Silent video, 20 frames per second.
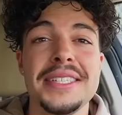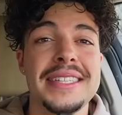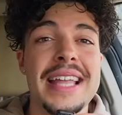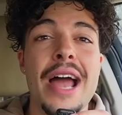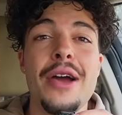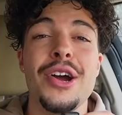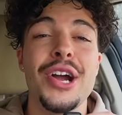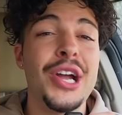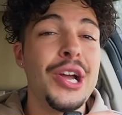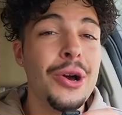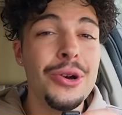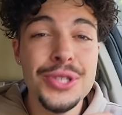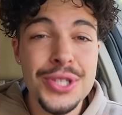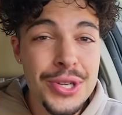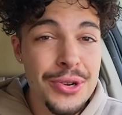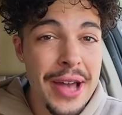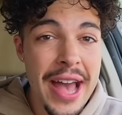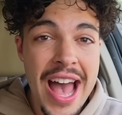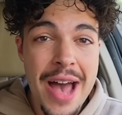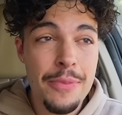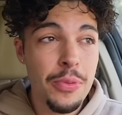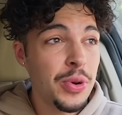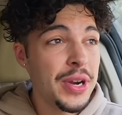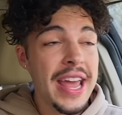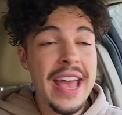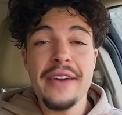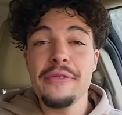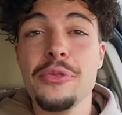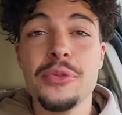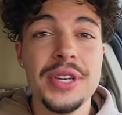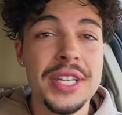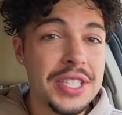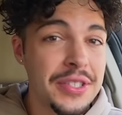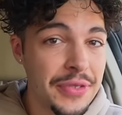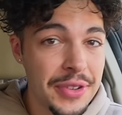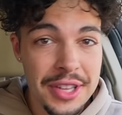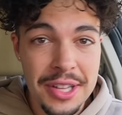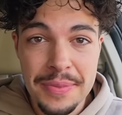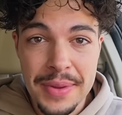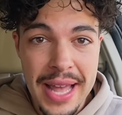is now our go-to app whenever we need to
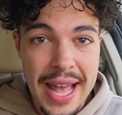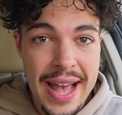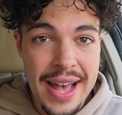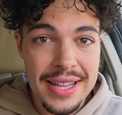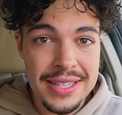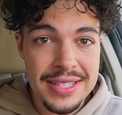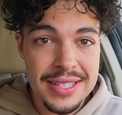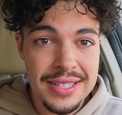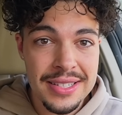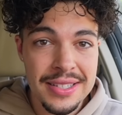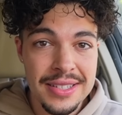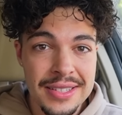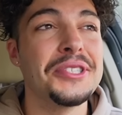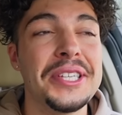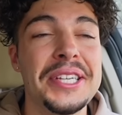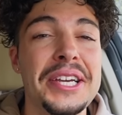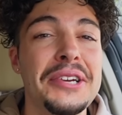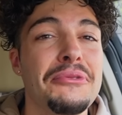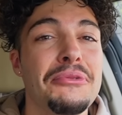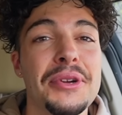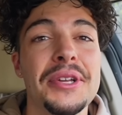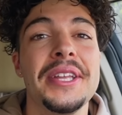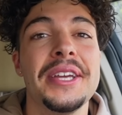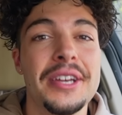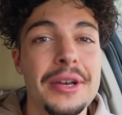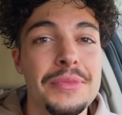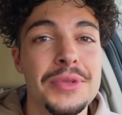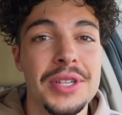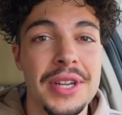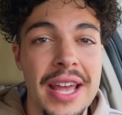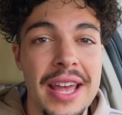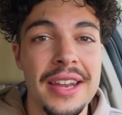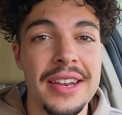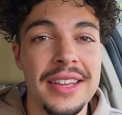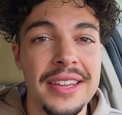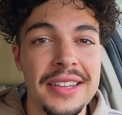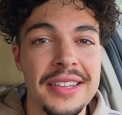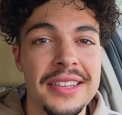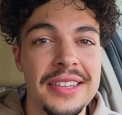fill up gas, and seriously, it really comes in handy. It's